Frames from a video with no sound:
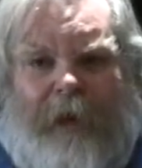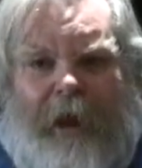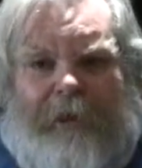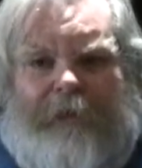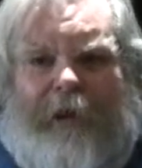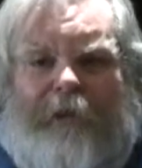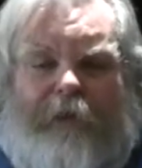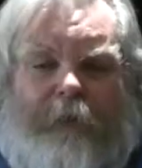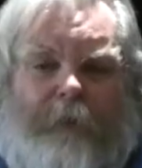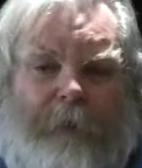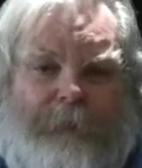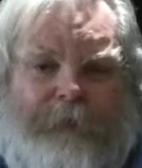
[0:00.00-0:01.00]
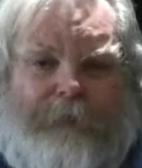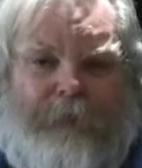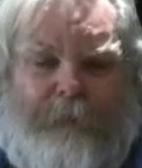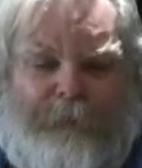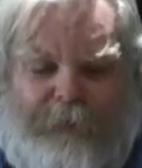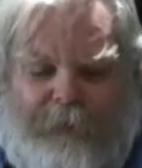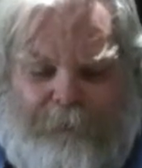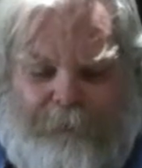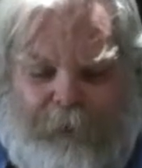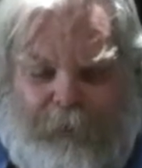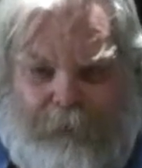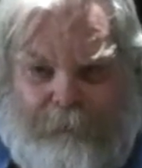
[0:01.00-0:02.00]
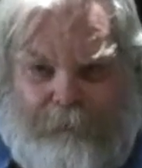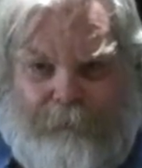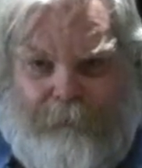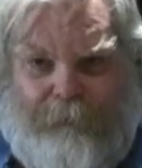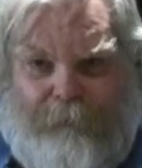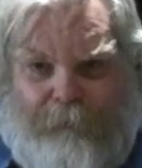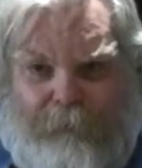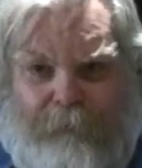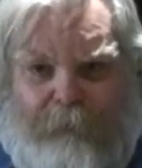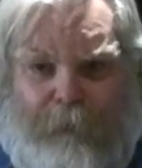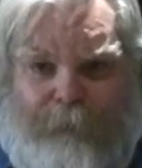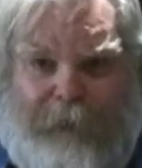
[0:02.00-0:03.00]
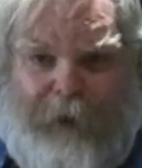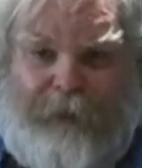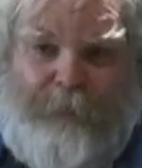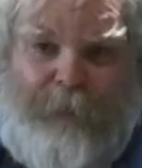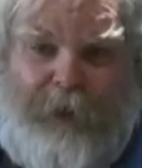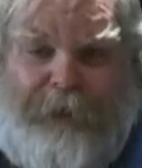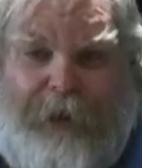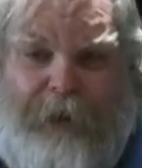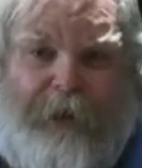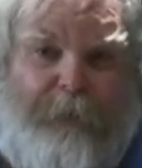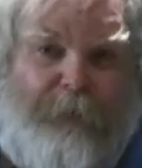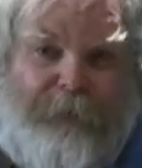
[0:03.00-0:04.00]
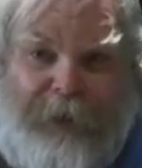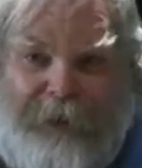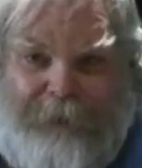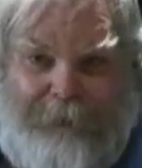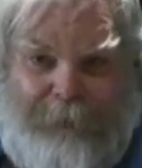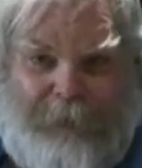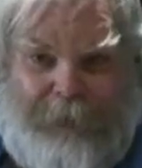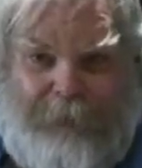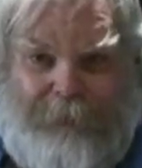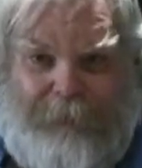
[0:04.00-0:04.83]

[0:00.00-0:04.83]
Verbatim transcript: I said to the women's groups, if um, replace what I take, and I won't take their money.